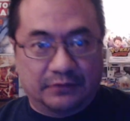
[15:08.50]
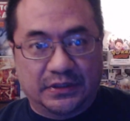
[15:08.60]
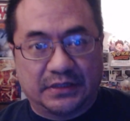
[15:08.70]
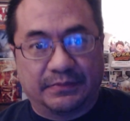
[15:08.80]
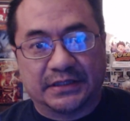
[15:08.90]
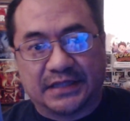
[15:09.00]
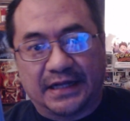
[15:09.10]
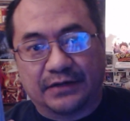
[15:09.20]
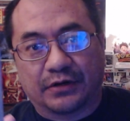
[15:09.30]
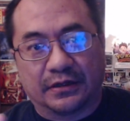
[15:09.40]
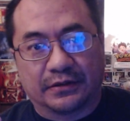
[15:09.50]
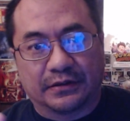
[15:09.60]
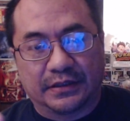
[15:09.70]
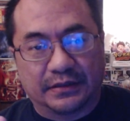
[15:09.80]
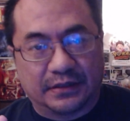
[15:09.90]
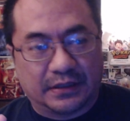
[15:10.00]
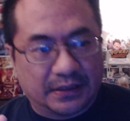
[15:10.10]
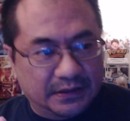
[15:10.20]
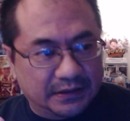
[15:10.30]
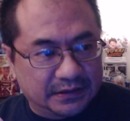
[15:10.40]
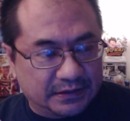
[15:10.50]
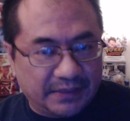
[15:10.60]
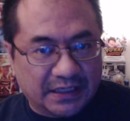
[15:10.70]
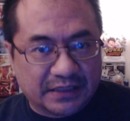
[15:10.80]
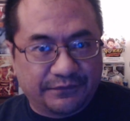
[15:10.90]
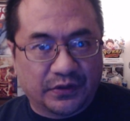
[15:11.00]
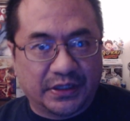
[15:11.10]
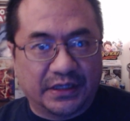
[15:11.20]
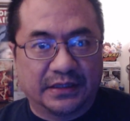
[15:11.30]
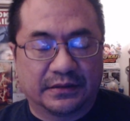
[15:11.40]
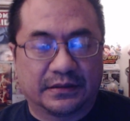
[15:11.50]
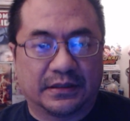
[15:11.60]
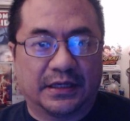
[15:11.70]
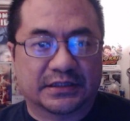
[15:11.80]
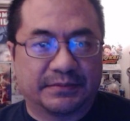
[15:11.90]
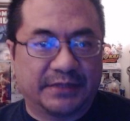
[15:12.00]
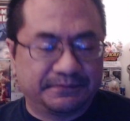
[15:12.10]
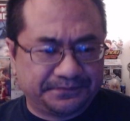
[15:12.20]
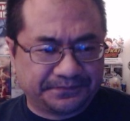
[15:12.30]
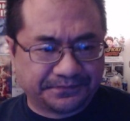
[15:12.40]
where he plays Nightcrawler in the McAvoy X-Men.